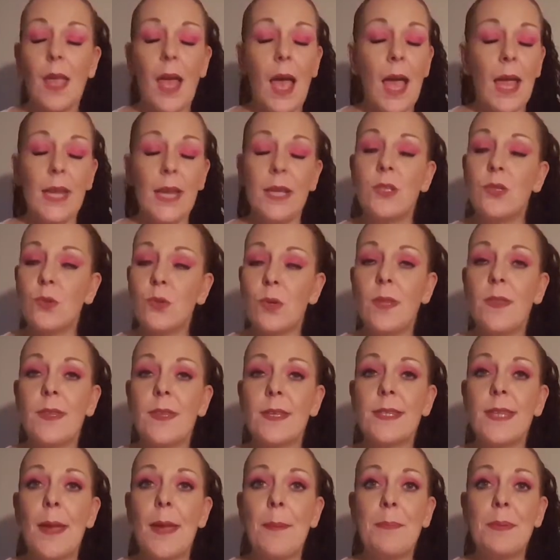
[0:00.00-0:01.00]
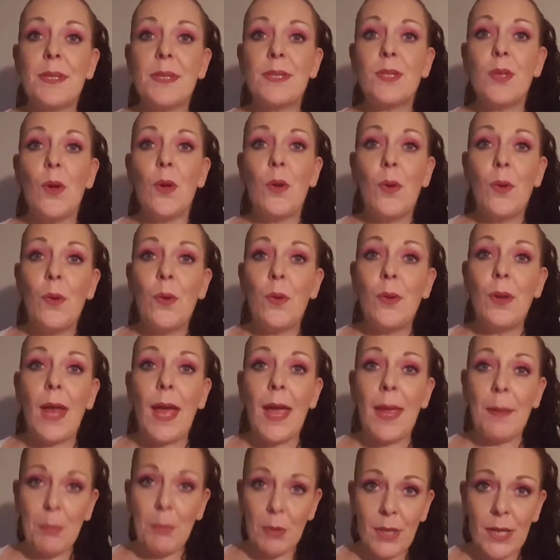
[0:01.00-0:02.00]
I enjoyed this episode.
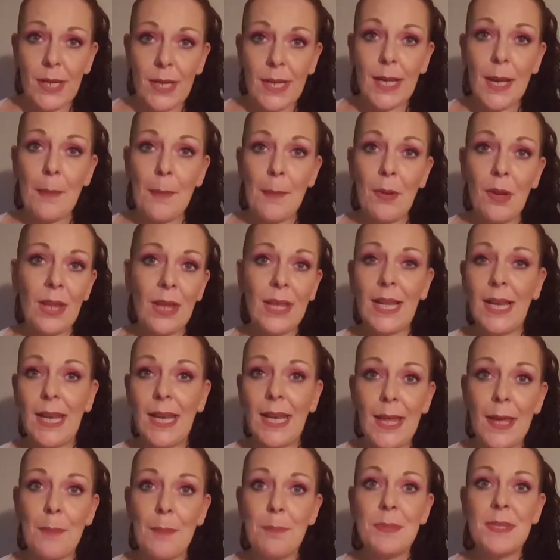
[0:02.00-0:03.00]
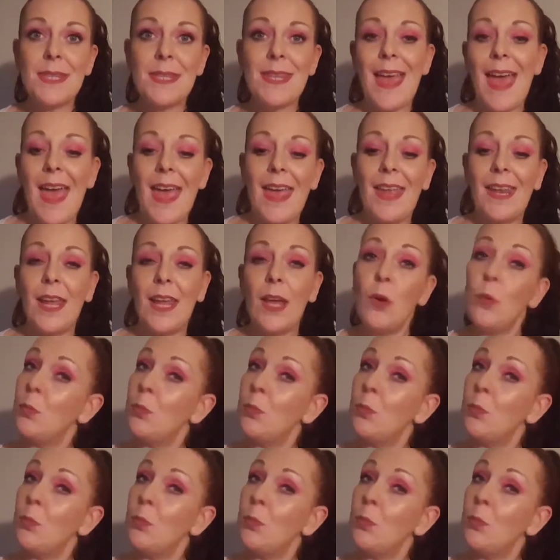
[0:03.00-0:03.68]
I put in a couple of clips, and I